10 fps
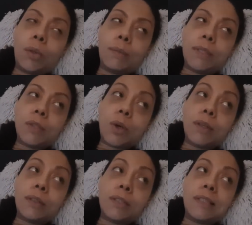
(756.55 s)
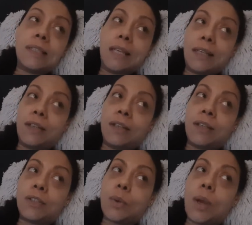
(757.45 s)
Let me start this
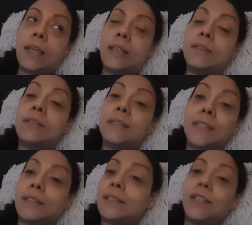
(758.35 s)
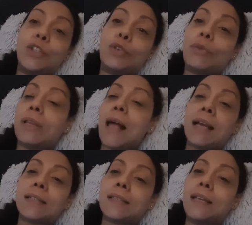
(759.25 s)
dinner so I can continue
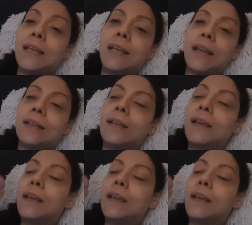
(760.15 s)
relaxing and